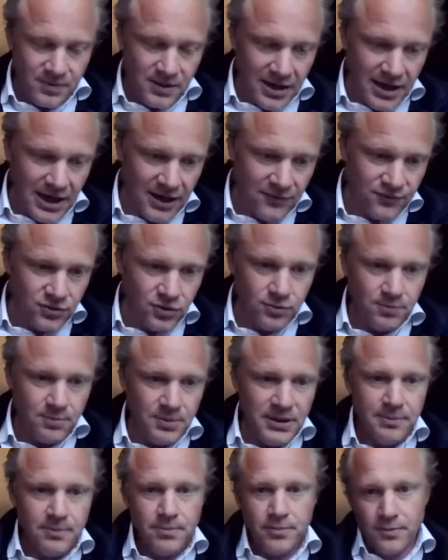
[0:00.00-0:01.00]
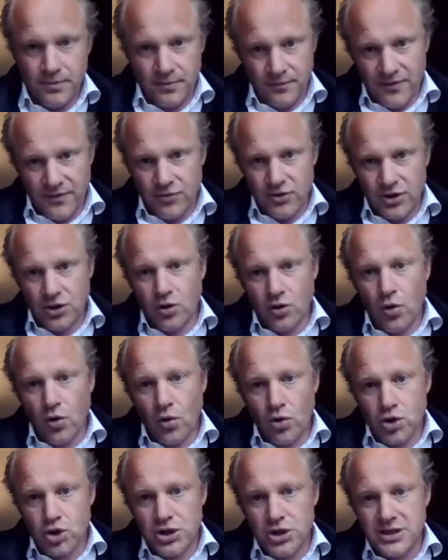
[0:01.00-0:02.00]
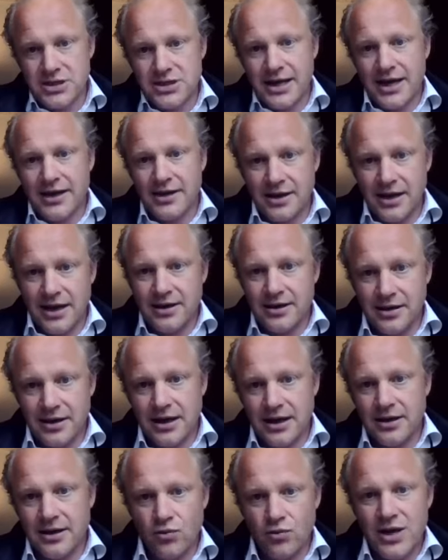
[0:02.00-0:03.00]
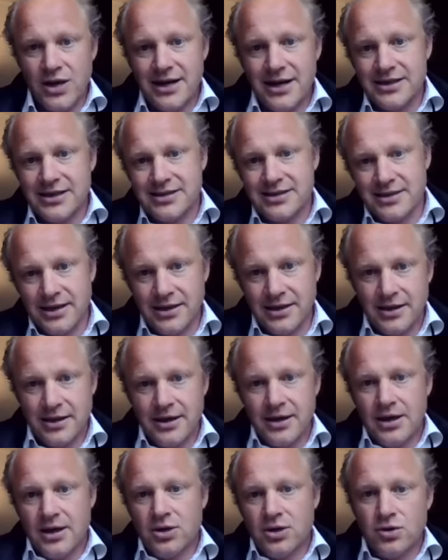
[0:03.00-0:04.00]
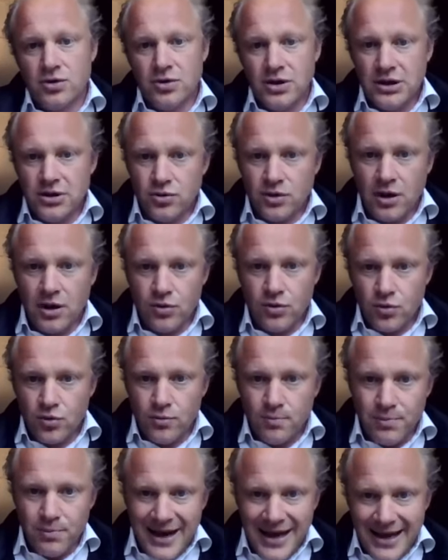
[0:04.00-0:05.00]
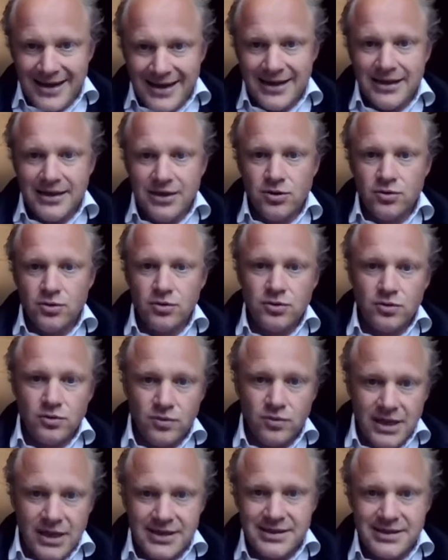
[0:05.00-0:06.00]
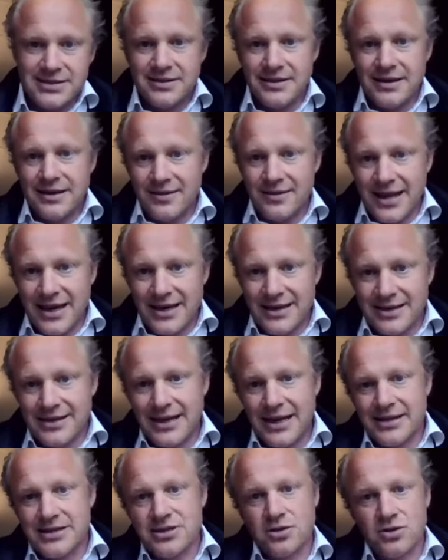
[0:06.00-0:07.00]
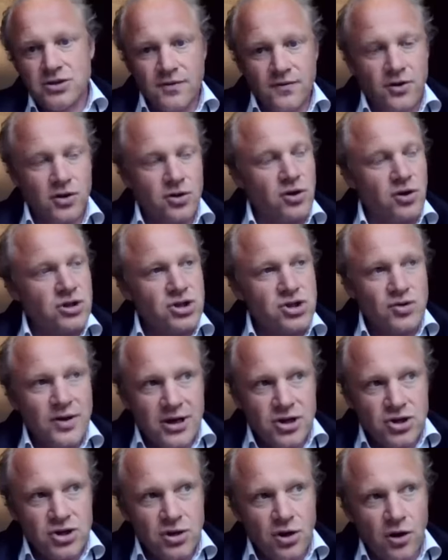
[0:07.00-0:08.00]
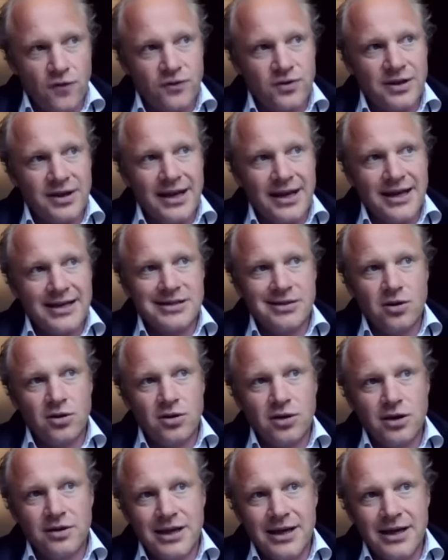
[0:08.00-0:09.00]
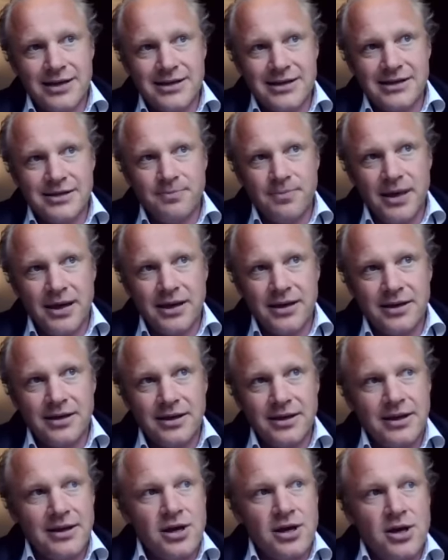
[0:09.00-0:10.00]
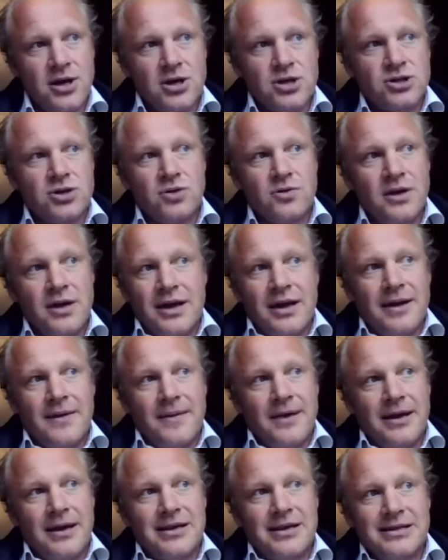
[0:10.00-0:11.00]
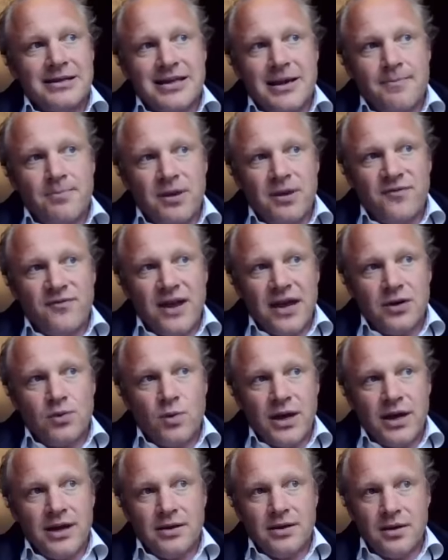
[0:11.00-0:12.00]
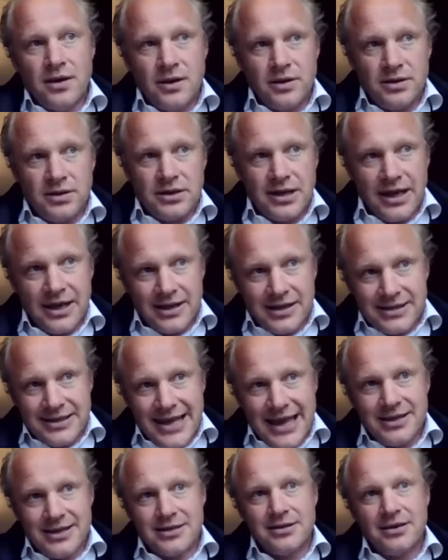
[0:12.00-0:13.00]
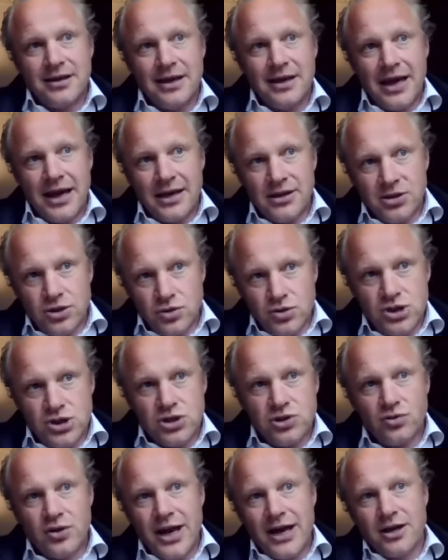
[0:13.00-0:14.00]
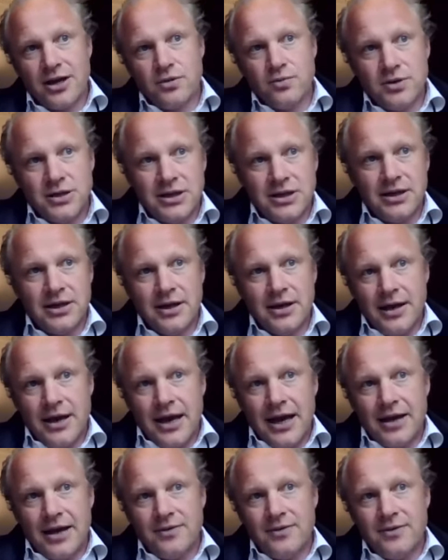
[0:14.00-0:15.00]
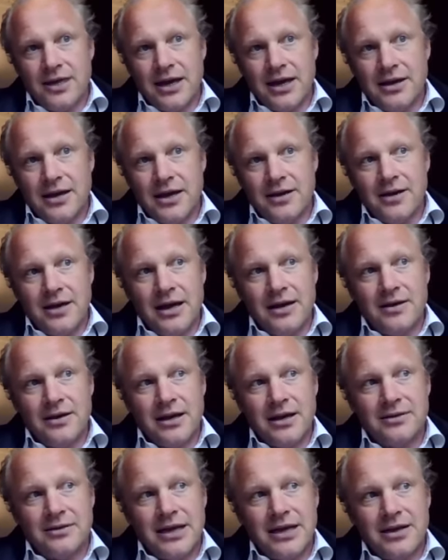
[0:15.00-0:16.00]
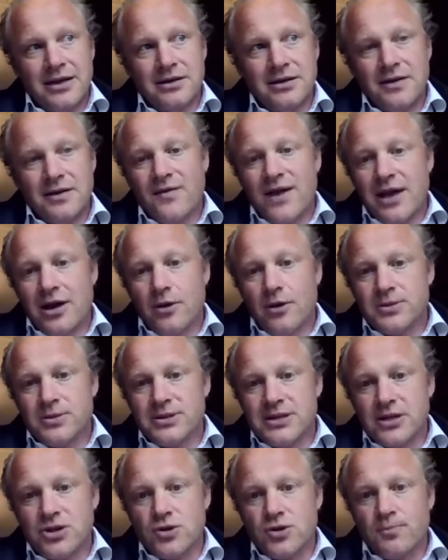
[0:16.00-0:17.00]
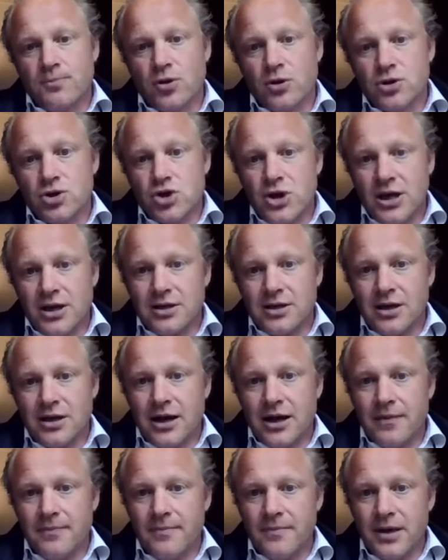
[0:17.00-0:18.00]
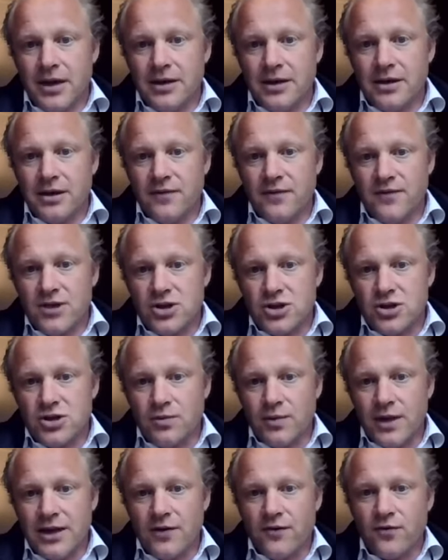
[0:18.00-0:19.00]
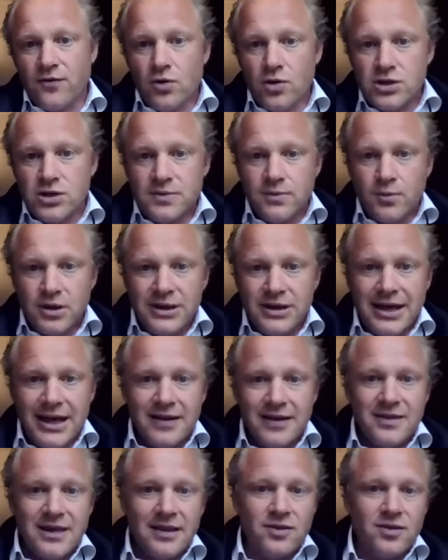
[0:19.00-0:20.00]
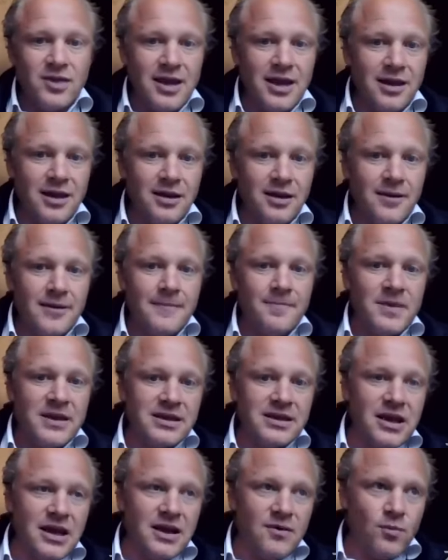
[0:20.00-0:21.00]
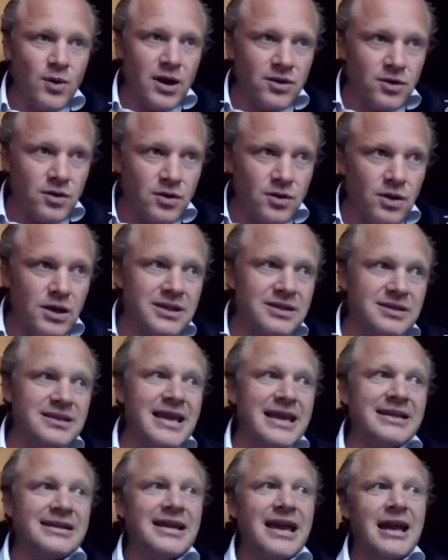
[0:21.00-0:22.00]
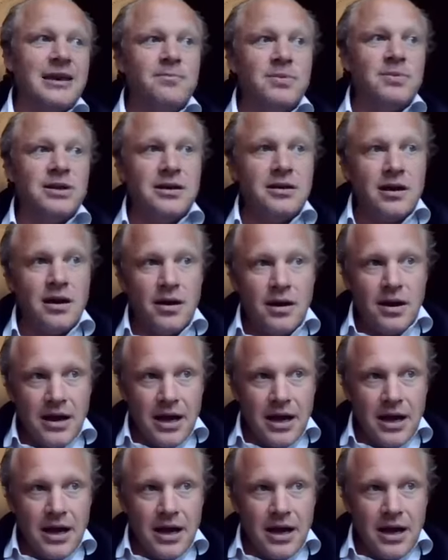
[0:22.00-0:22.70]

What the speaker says: have to be very cautious and realistic. You need to go through planning, you need to do this and that, and so on and so forth. Construction often takes longer than anticipated. So in a simplified way, take debt and use your equity and then develop such a project in an efficient way. Of course, one can then think whether that can be